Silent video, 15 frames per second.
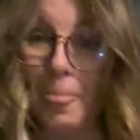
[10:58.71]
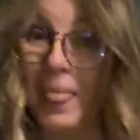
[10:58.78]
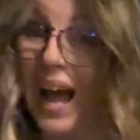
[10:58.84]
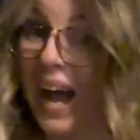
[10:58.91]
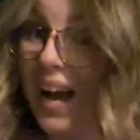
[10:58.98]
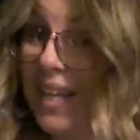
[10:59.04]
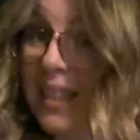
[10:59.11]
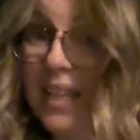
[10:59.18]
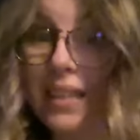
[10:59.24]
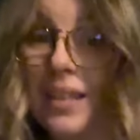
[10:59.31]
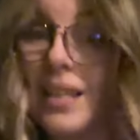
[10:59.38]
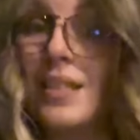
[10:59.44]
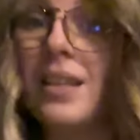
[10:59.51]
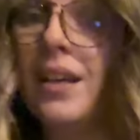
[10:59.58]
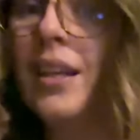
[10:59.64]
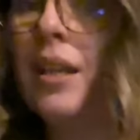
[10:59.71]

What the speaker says: I think these are going